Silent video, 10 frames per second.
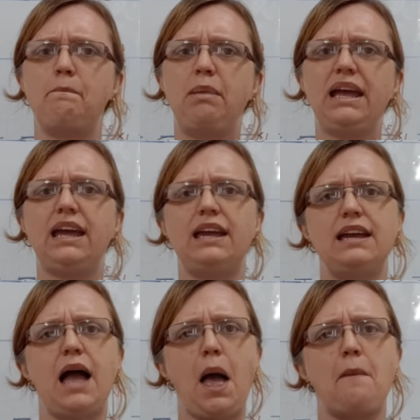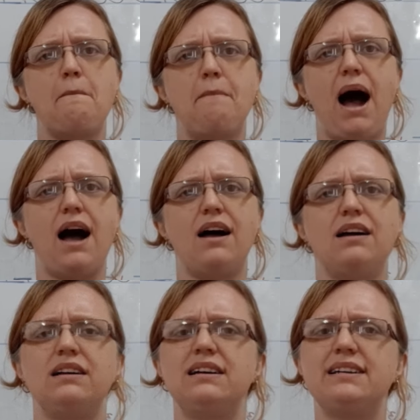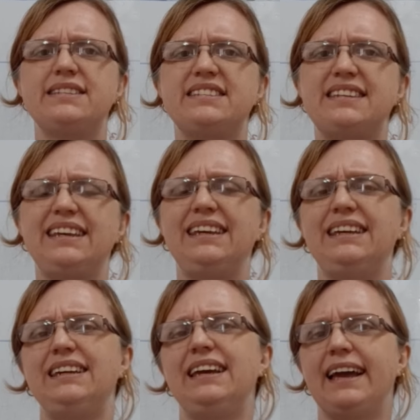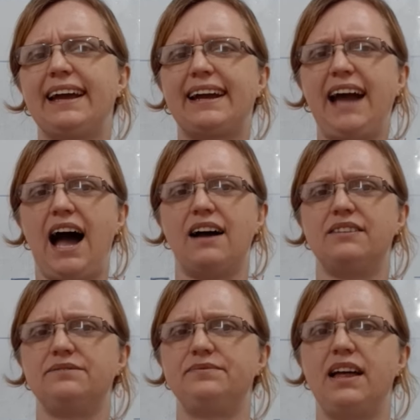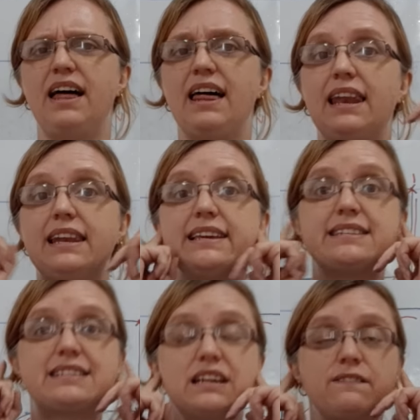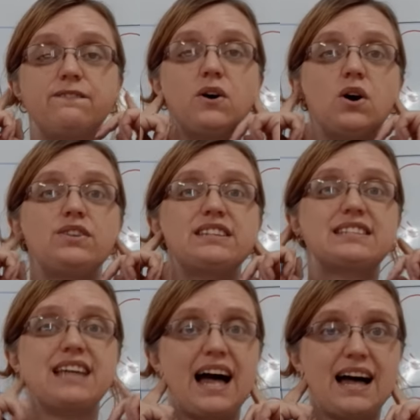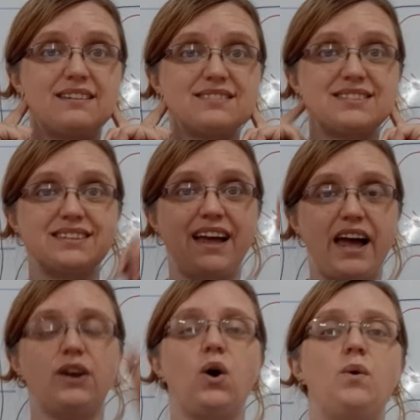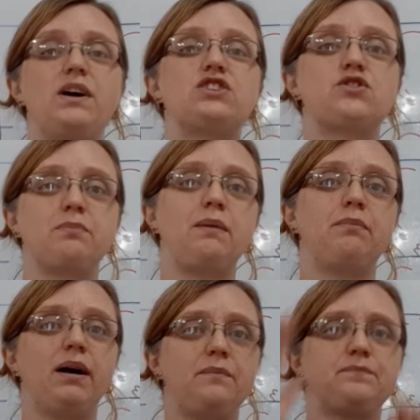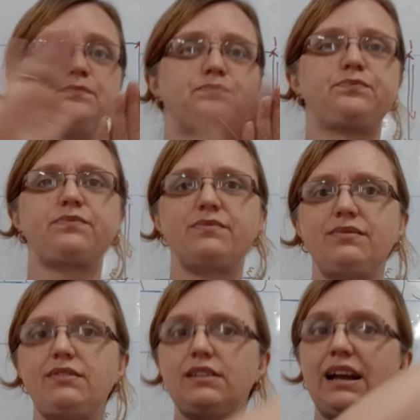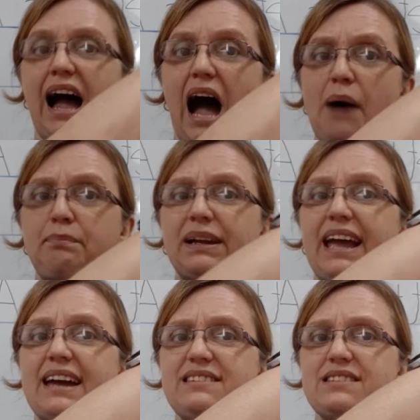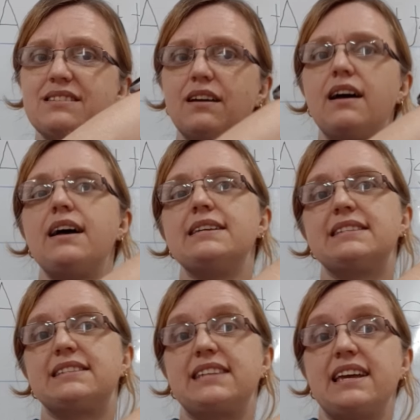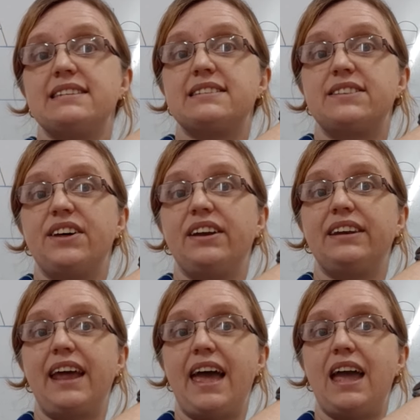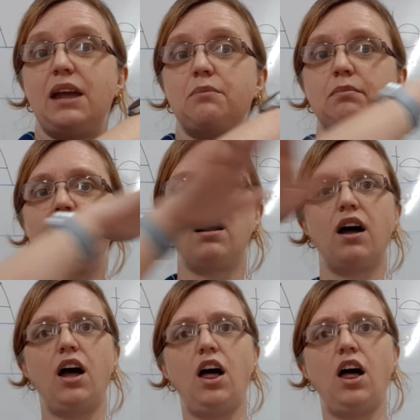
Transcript: B, C, ka. Listen for the sounds and always remember, uppercase says the name.